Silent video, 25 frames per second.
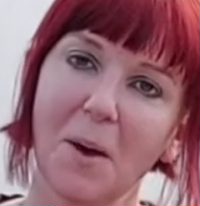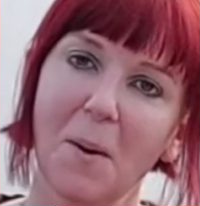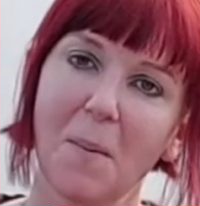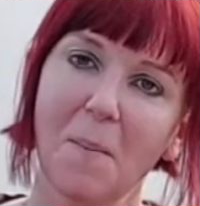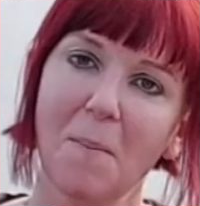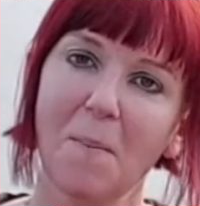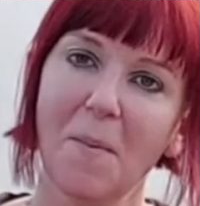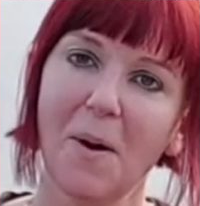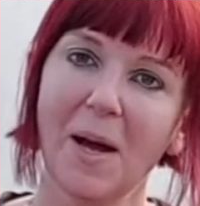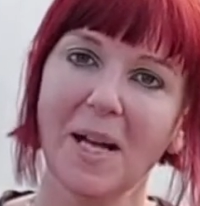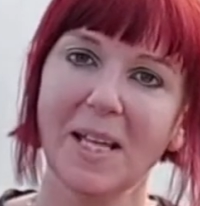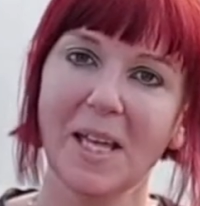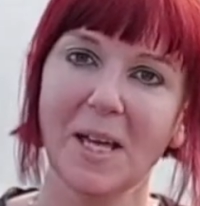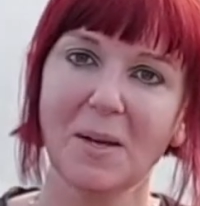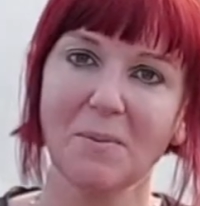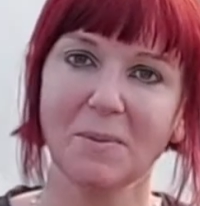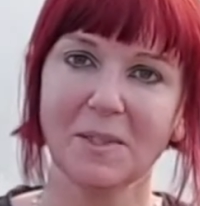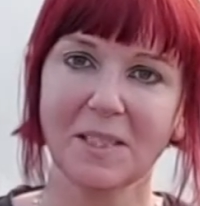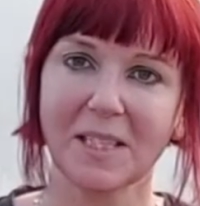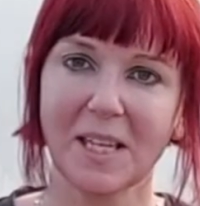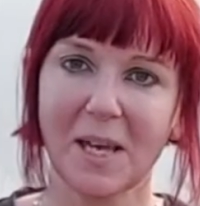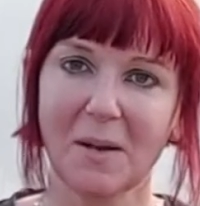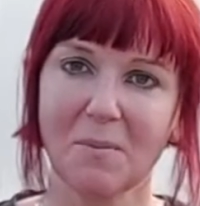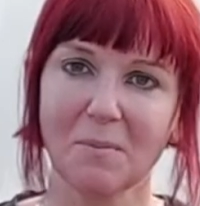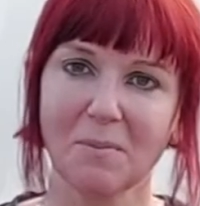My name's
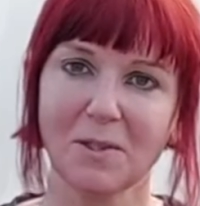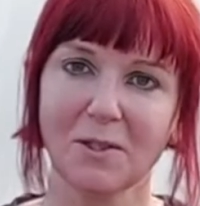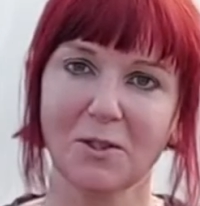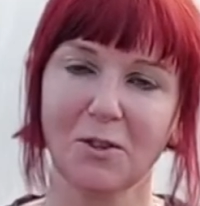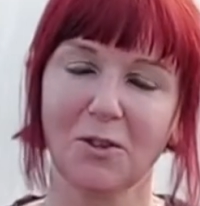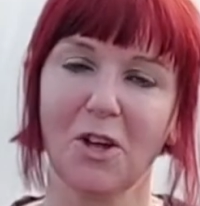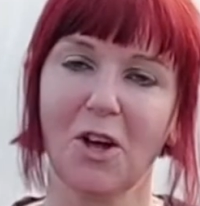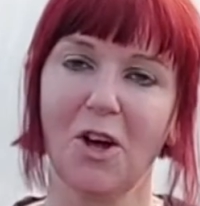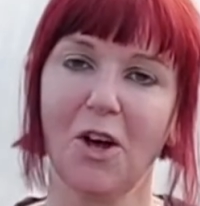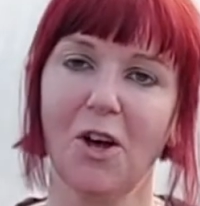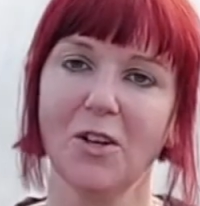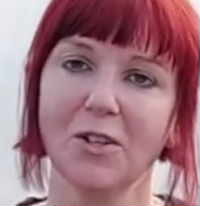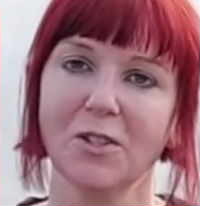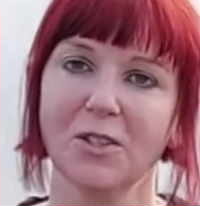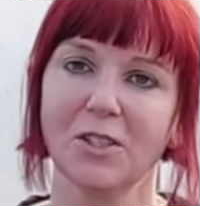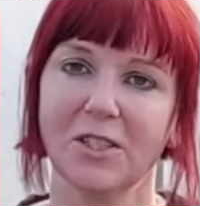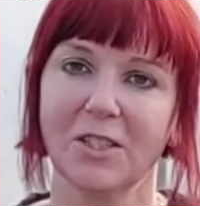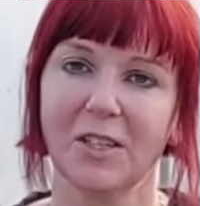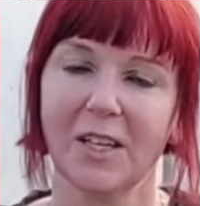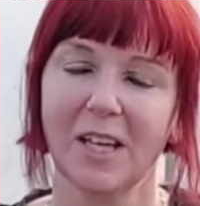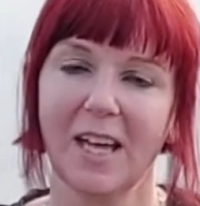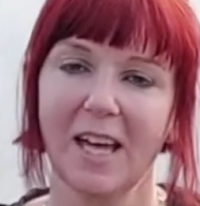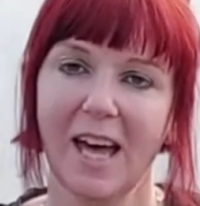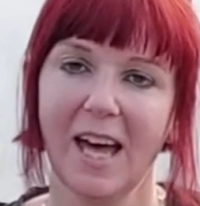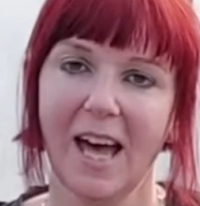Kim Stoddart
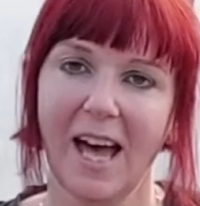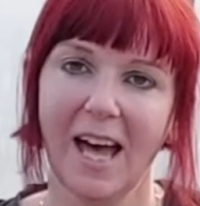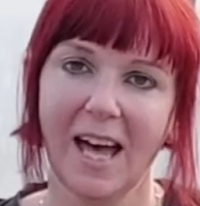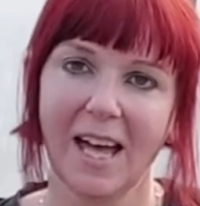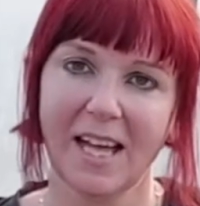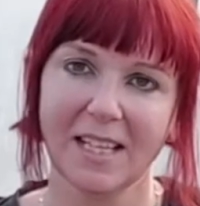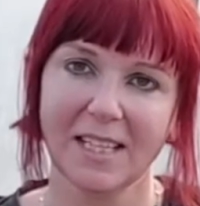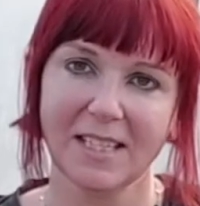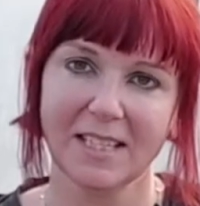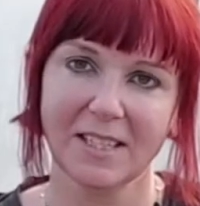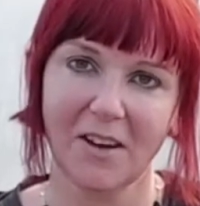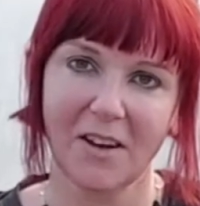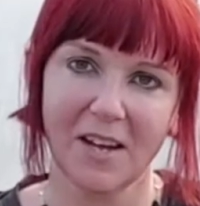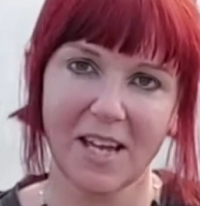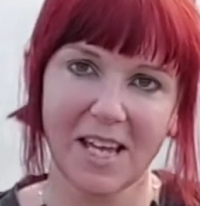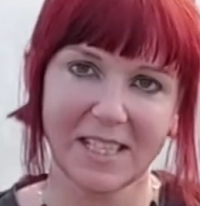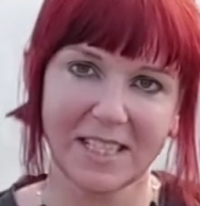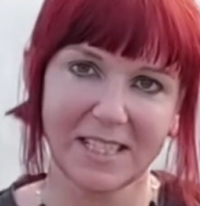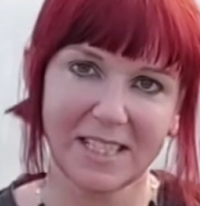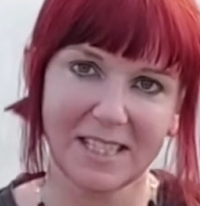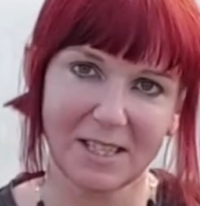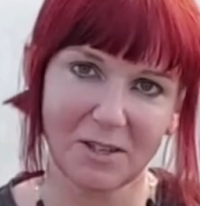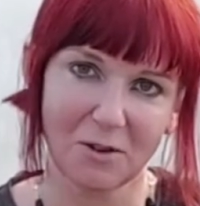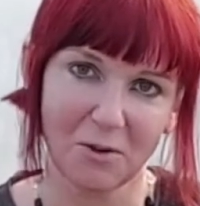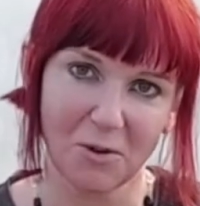and I
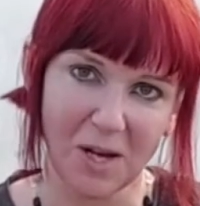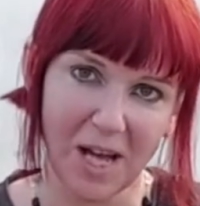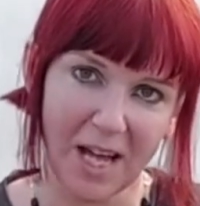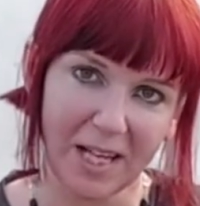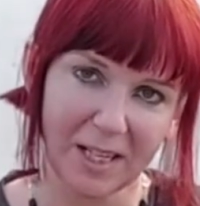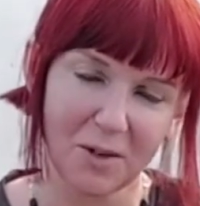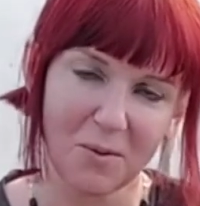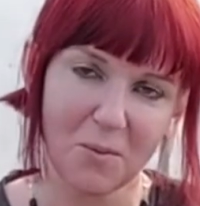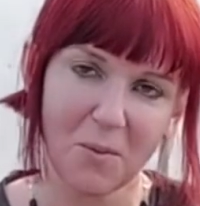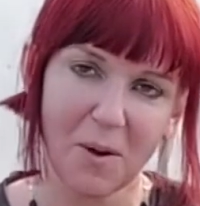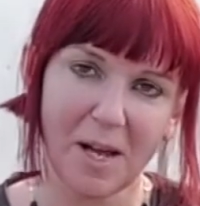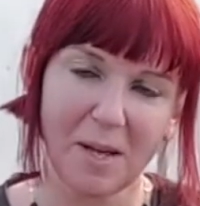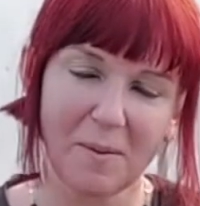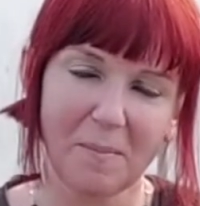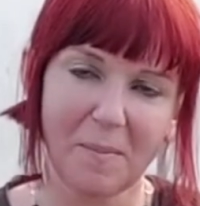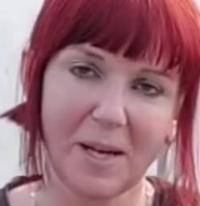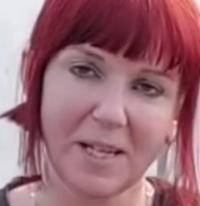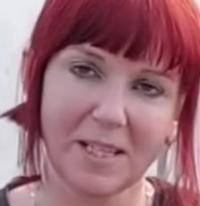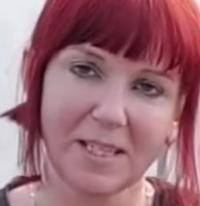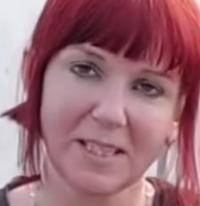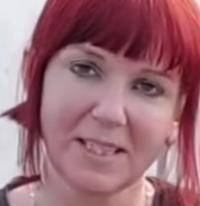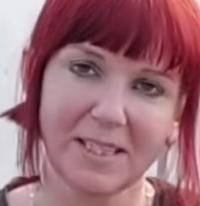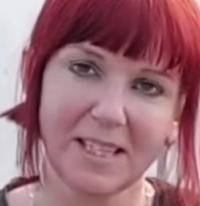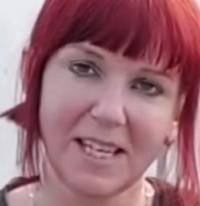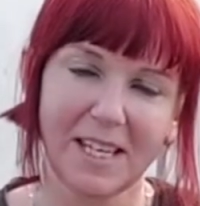edit the Organic Way
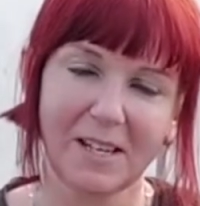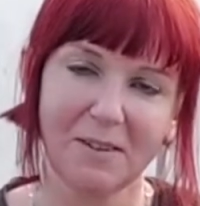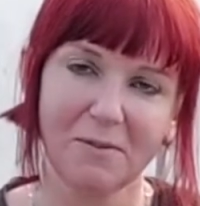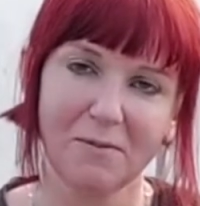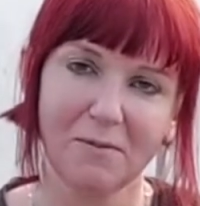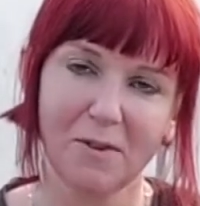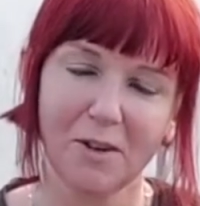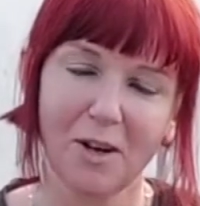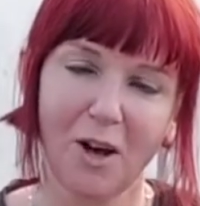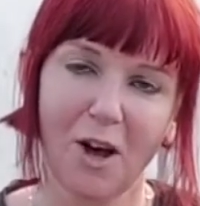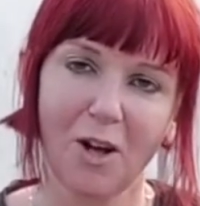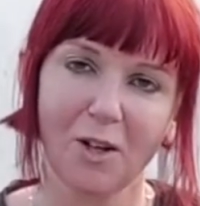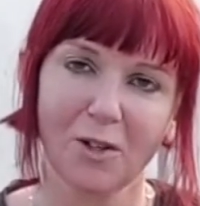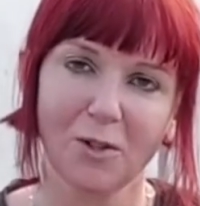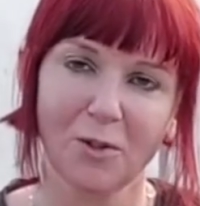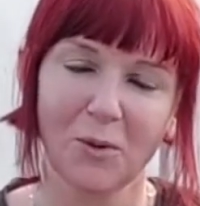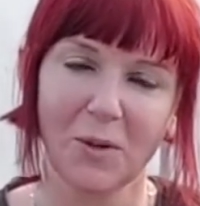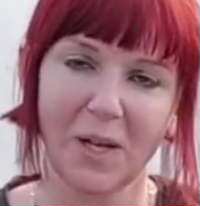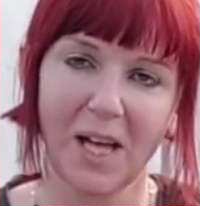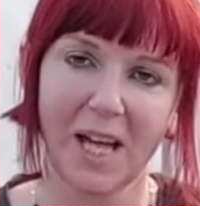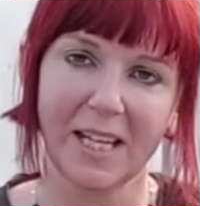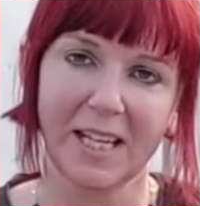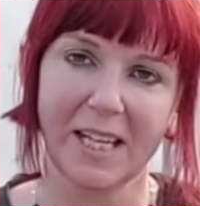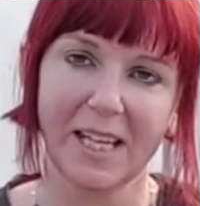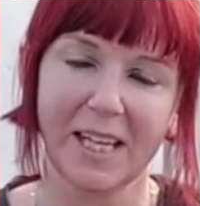magazine for Garden
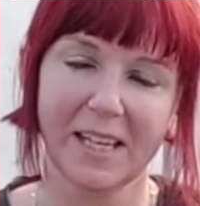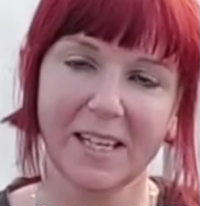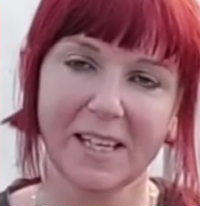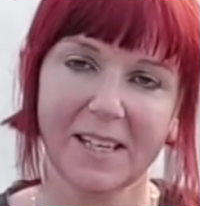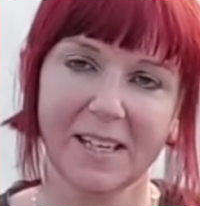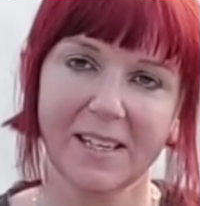Organic,